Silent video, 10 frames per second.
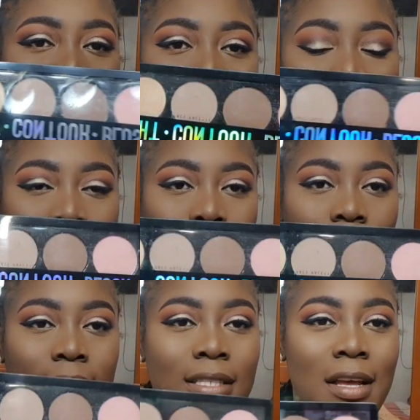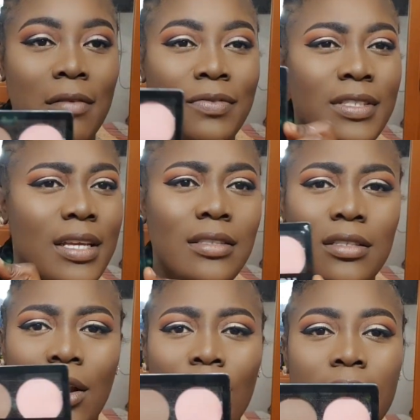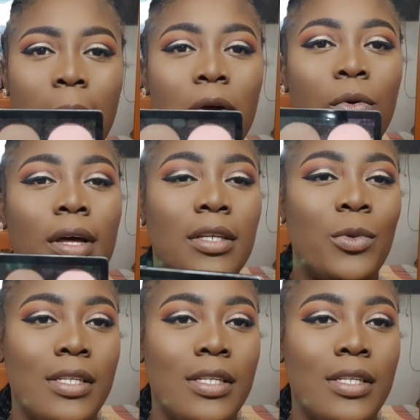highlighter stuff since long time ago, and it